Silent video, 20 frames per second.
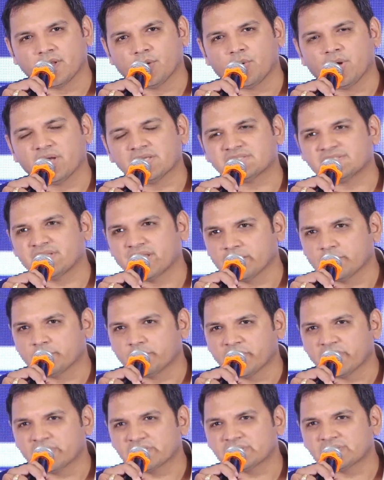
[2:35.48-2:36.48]
has taken
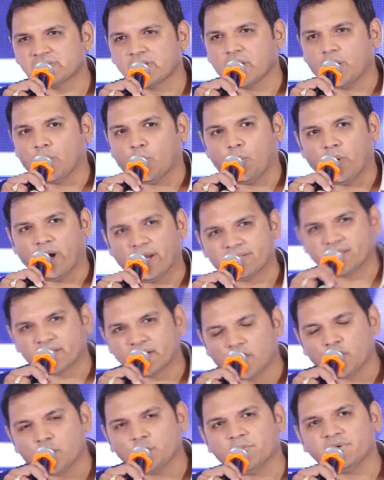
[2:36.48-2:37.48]
place, why the
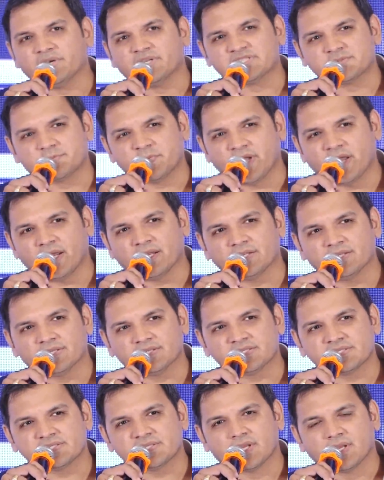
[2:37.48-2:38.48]
government is behind
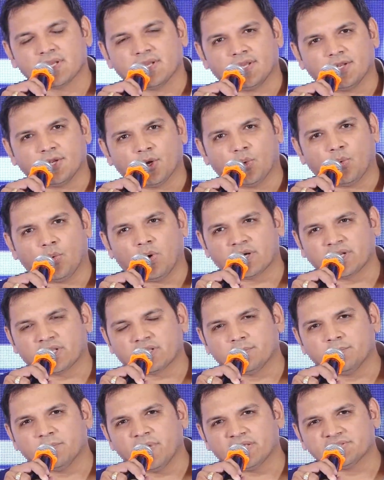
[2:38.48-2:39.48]
this, what are
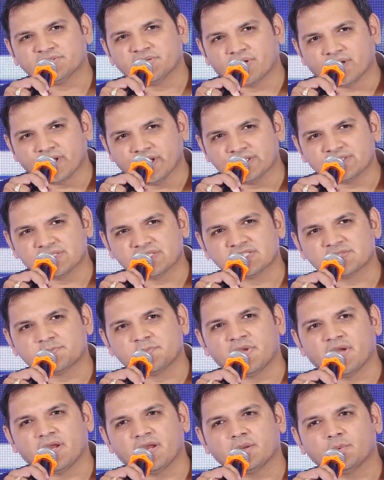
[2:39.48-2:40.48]
the major reasons
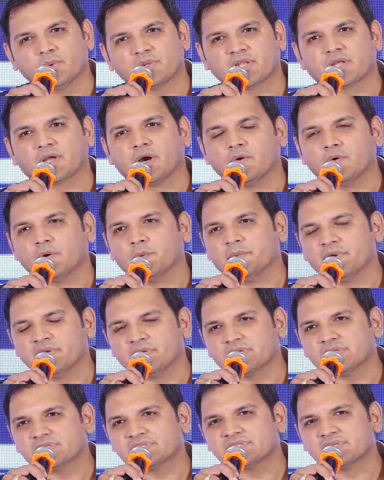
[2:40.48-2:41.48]
behind what the
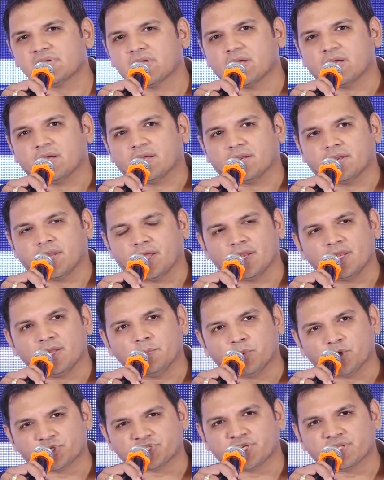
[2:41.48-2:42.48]
government is really
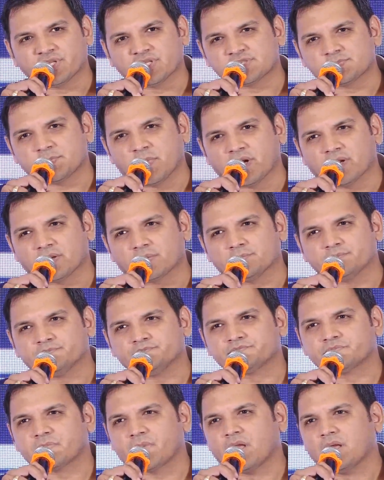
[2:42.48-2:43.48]
pushing this part.
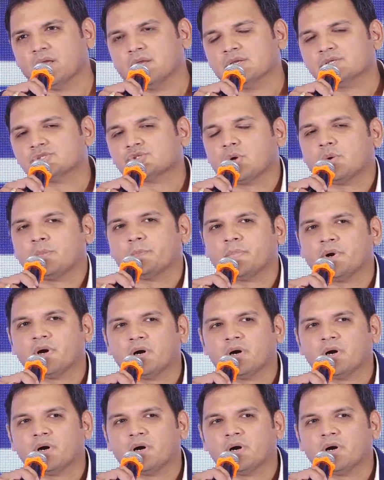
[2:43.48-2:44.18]
So